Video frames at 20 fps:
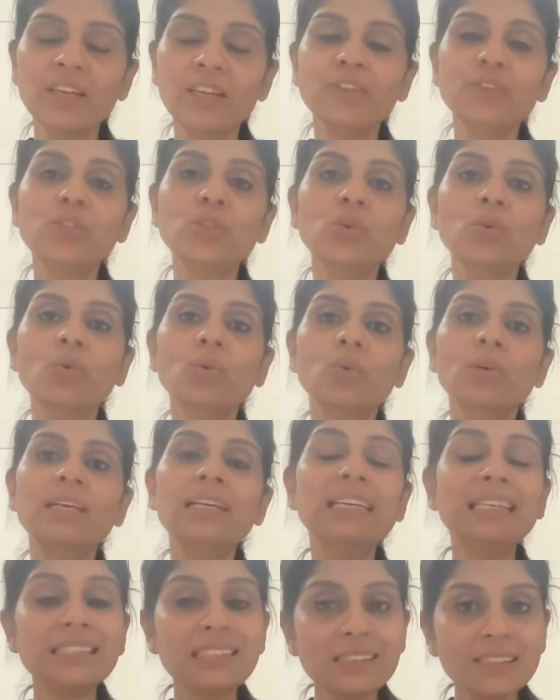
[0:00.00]
So
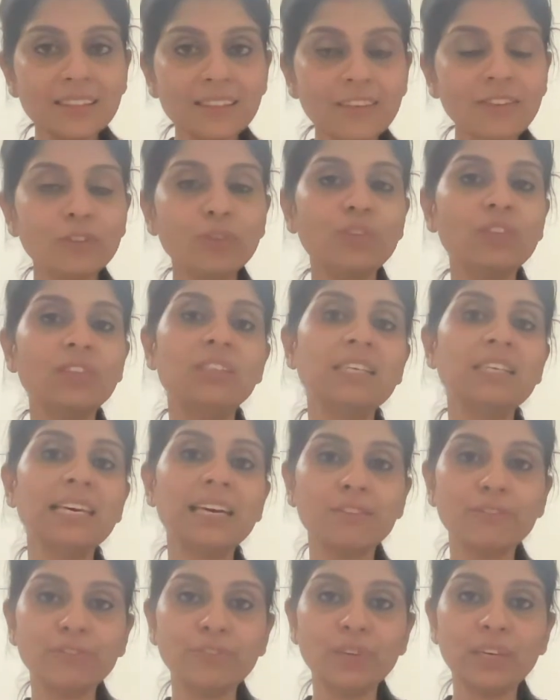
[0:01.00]
listen to this
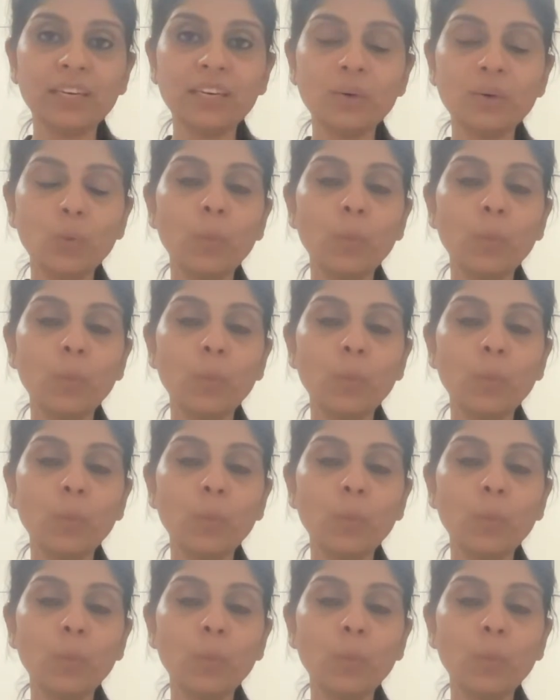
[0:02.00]
carefully.